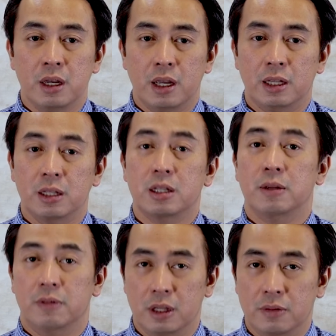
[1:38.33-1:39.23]
and it
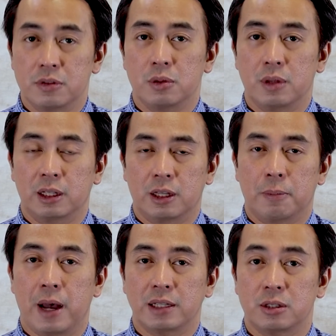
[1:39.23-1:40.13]
gives you that
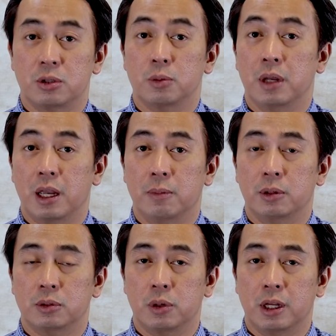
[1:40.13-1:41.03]
capacity to be
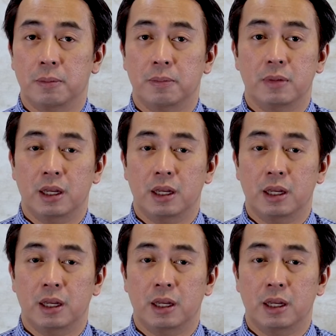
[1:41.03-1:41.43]
able to help